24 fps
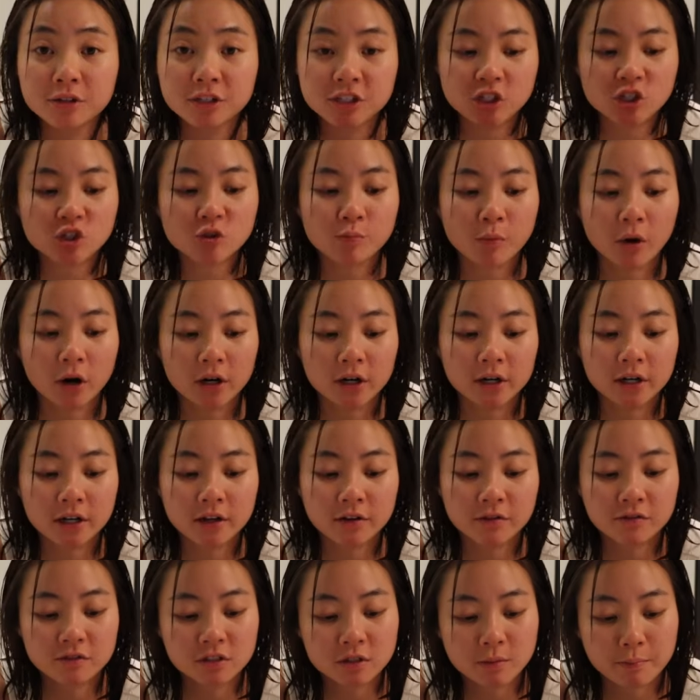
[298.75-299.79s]
was smart
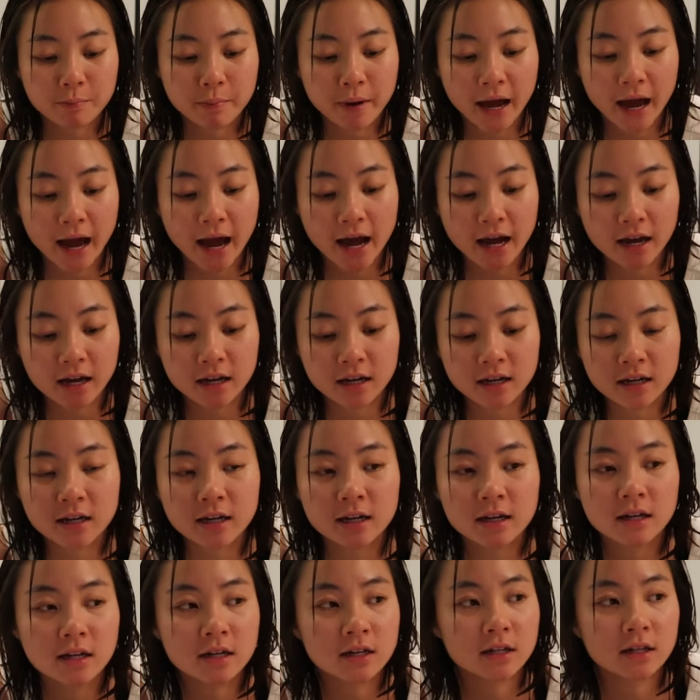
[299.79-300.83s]
enough to pack
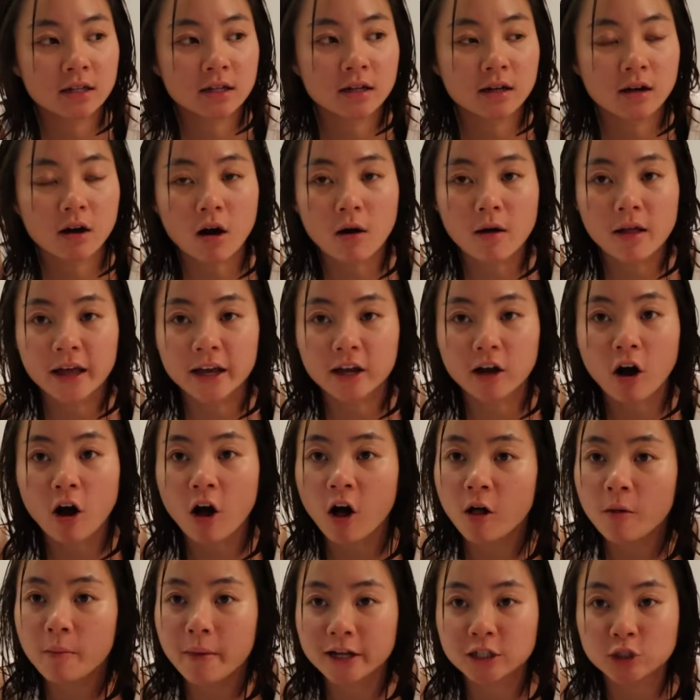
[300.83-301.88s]
like
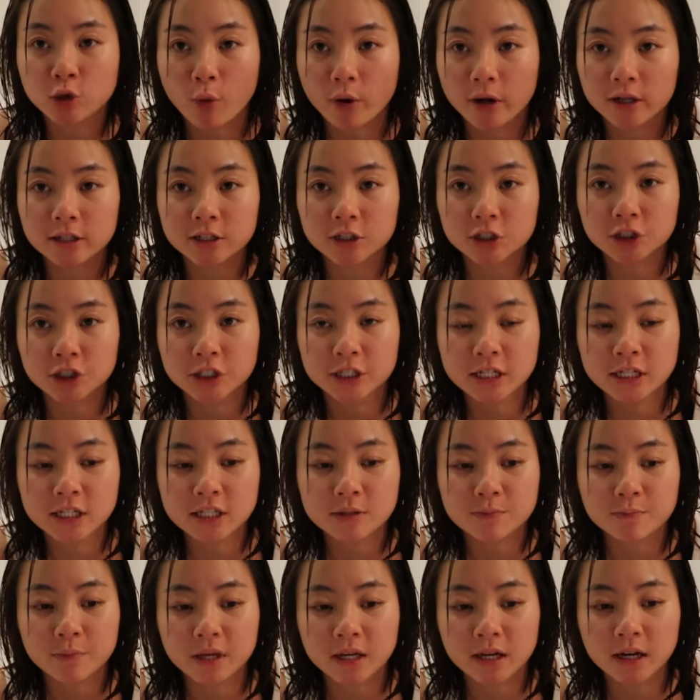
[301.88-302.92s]
all my
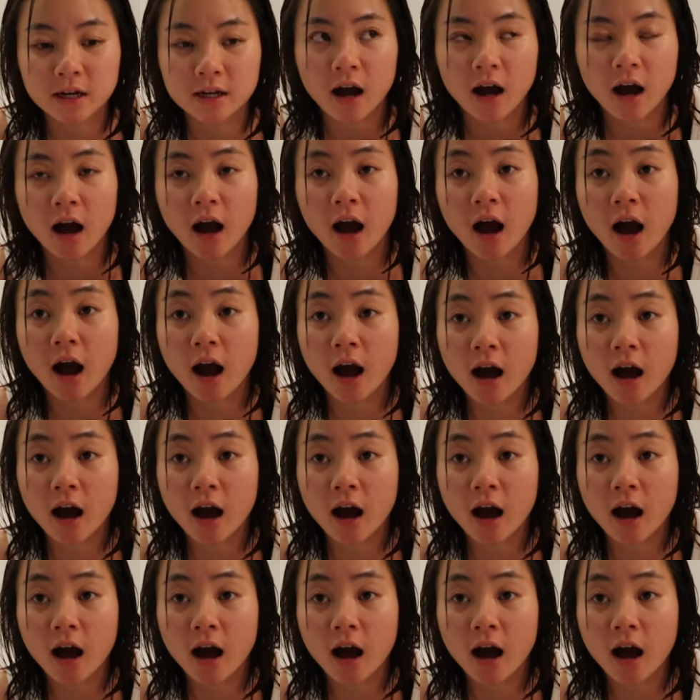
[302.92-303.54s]
toiletries because